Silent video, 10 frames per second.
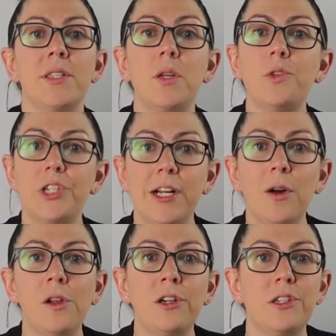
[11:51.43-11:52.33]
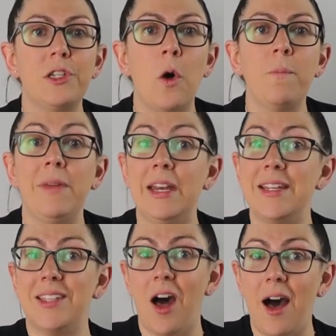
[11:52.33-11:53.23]
So shareholders don't meet
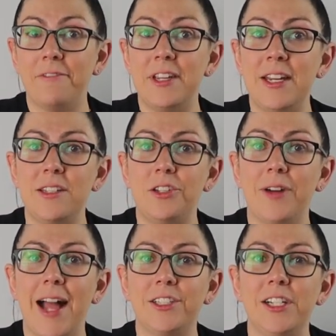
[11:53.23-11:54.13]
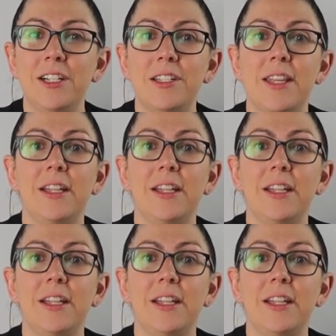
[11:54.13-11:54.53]
as often as directors.